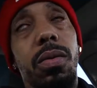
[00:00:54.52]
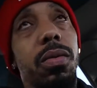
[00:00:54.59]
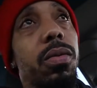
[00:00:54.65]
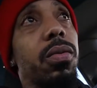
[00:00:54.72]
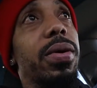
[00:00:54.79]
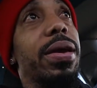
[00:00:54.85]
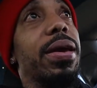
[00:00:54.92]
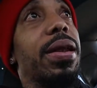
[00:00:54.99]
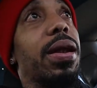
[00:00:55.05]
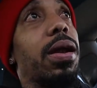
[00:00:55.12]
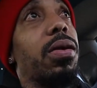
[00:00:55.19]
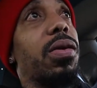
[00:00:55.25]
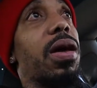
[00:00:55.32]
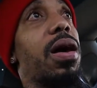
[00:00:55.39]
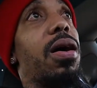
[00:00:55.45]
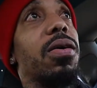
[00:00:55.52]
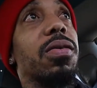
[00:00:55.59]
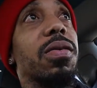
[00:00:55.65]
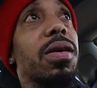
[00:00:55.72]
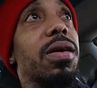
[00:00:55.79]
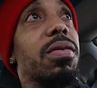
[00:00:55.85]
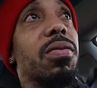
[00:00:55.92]
we in and out the
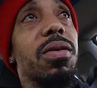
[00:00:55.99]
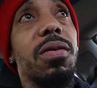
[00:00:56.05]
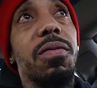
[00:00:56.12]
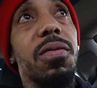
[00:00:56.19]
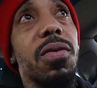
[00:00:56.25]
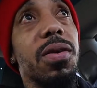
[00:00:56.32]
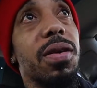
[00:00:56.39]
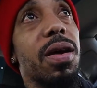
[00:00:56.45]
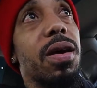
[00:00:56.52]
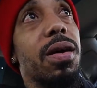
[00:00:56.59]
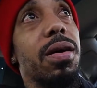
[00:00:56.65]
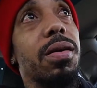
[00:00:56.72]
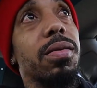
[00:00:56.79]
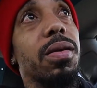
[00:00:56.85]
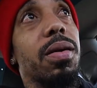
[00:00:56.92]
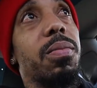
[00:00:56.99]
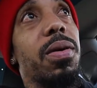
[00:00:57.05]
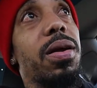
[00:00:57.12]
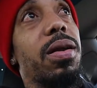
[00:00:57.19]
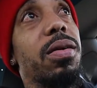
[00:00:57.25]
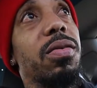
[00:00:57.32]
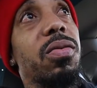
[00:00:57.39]
house like 3-4 times, like
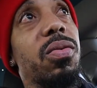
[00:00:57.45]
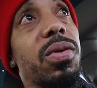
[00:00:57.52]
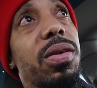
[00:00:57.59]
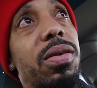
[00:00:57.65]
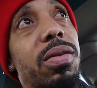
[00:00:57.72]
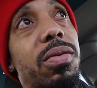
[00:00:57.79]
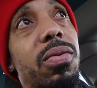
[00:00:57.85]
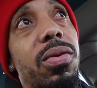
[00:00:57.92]
probably like 20